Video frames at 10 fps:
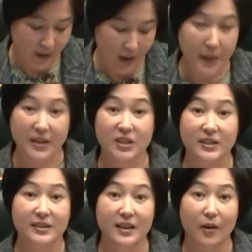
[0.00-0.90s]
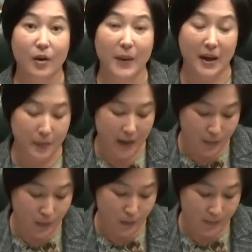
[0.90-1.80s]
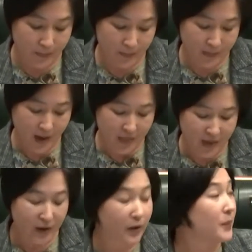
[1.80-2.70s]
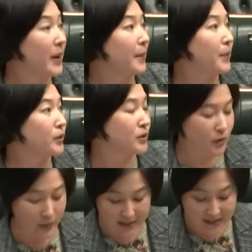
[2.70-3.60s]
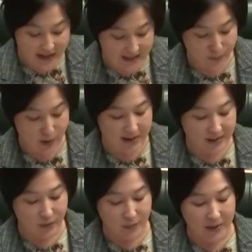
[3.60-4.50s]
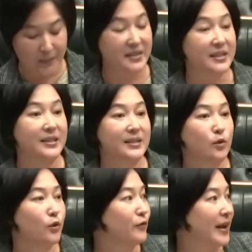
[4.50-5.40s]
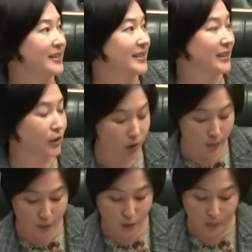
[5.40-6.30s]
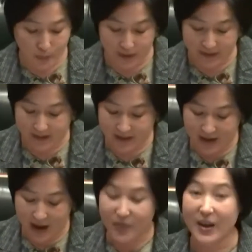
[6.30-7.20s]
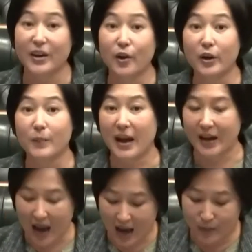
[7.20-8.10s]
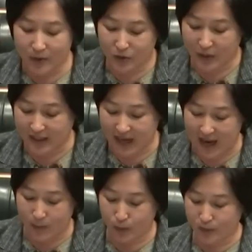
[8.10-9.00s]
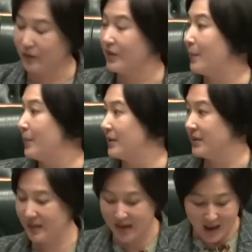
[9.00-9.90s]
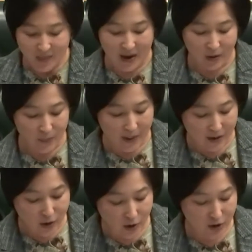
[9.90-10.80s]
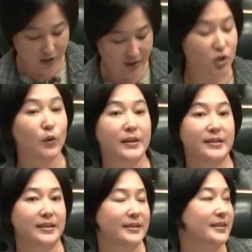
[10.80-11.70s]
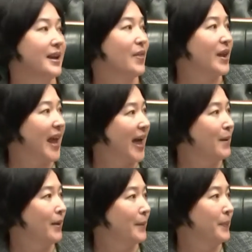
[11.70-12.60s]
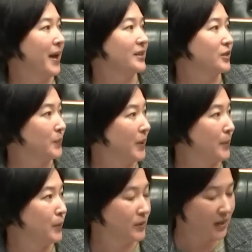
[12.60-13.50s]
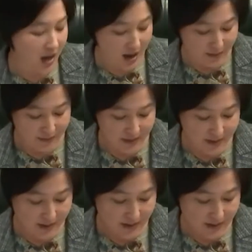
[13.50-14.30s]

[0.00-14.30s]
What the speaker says: Budgets are about people. They're not about bolstering tax breaks for big business or funding global corporates. They are not about arbitrary tables of numbers. They are about conscious choices that impact on people's lives.